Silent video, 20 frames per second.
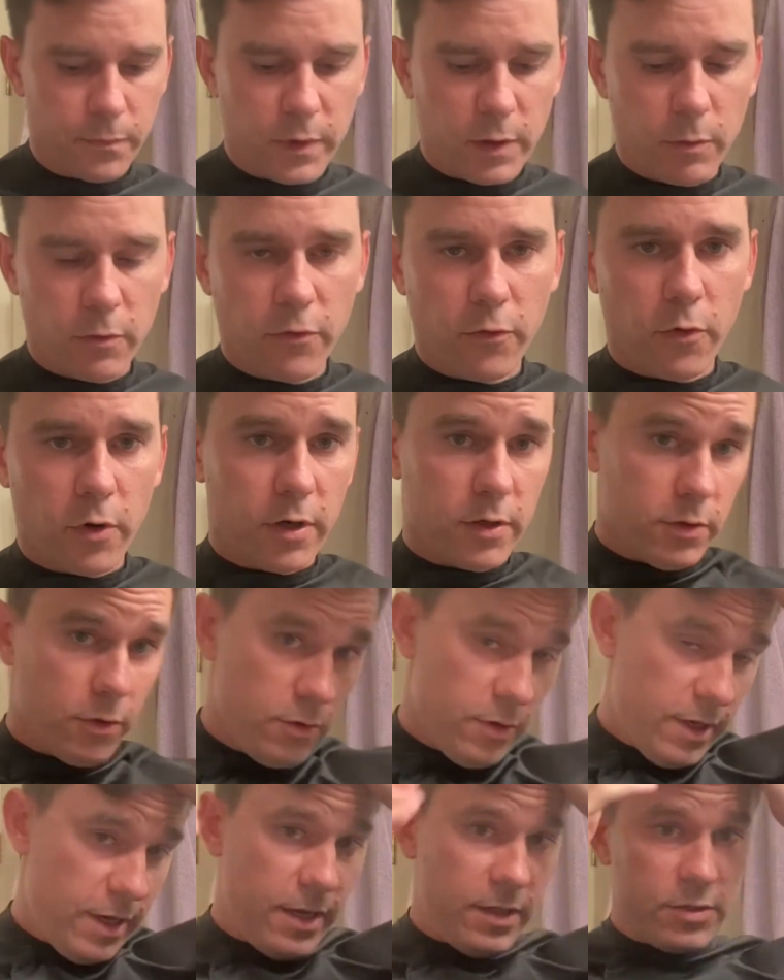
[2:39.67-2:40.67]
before I do
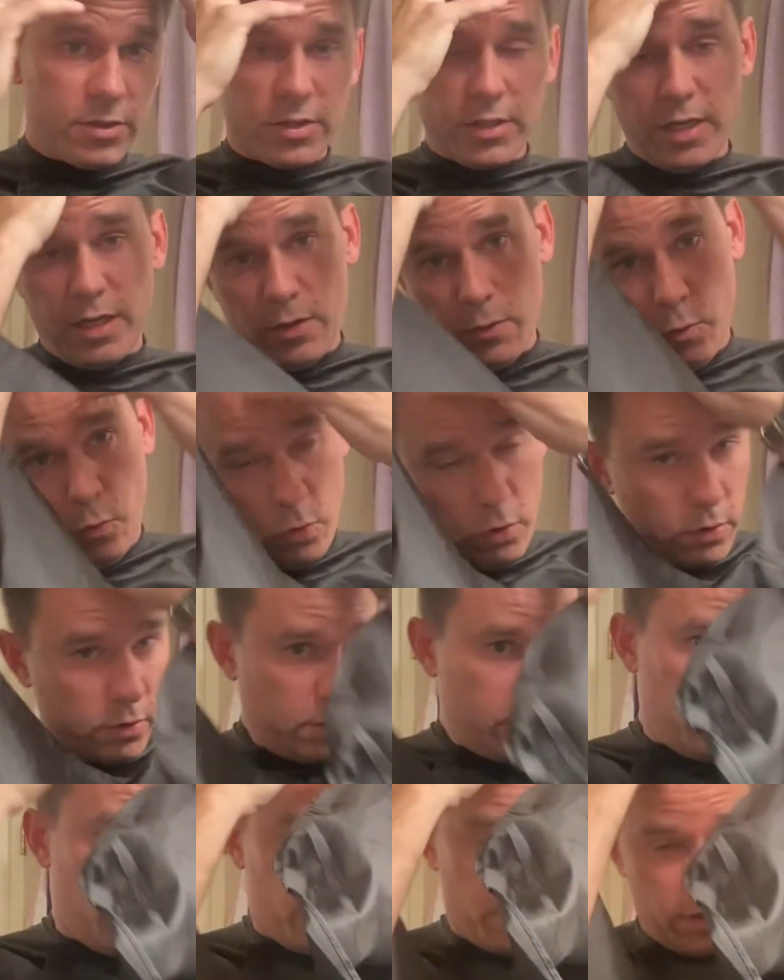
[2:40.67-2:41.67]
that. Just kind of work
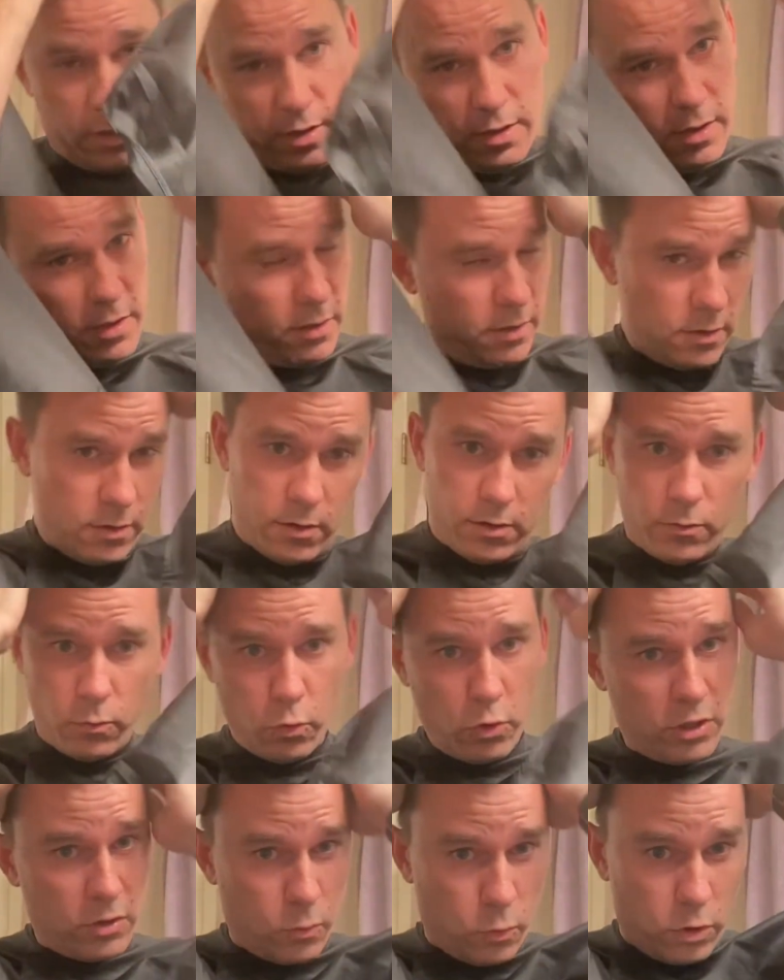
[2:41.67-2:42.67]
the
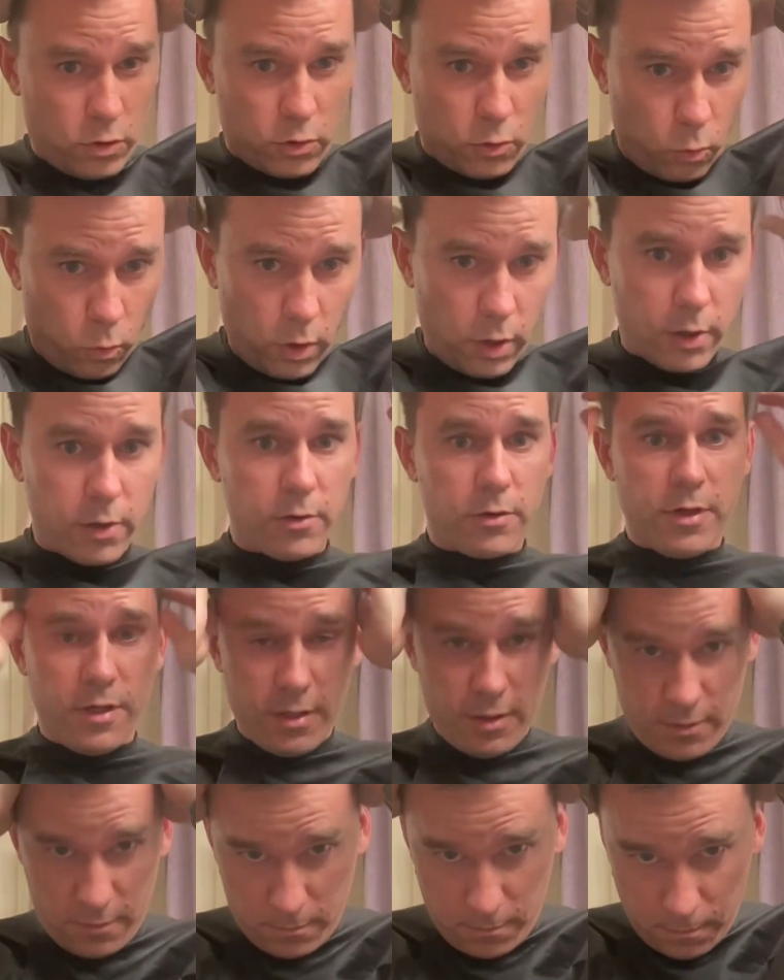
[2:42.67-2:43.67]
water in.